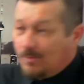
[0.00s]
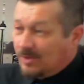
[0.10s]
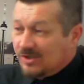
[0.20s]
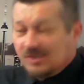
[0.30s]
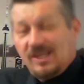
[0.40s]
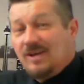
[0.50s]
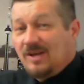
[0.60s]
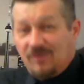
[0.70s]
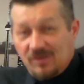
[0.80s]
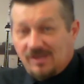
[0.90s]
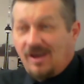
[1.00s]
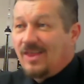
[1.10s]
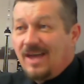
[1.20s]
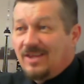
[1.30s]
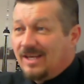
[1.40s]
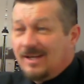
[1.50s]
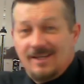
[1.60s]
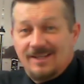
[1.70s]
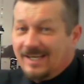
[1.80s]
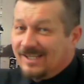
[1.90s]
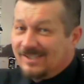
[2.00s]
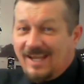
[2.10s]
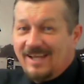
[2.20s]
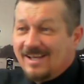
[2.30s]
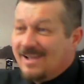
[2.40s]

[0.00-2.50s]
because then if you saw that, then, like I say,